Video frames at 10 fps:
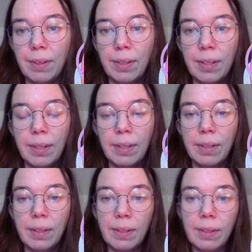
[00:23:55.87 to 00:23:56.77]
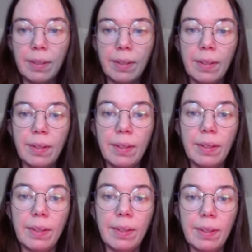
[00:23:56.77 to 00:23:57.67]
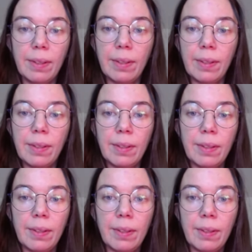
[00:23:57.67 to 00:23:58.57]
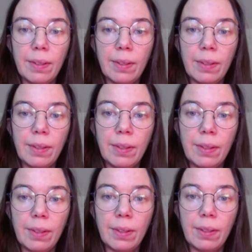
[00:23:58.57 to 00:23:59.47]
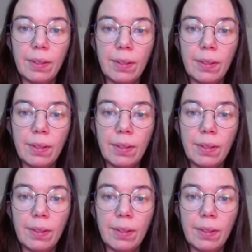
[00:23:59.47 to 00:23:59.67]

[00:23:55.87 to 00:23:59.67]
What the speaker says: Nothing is said.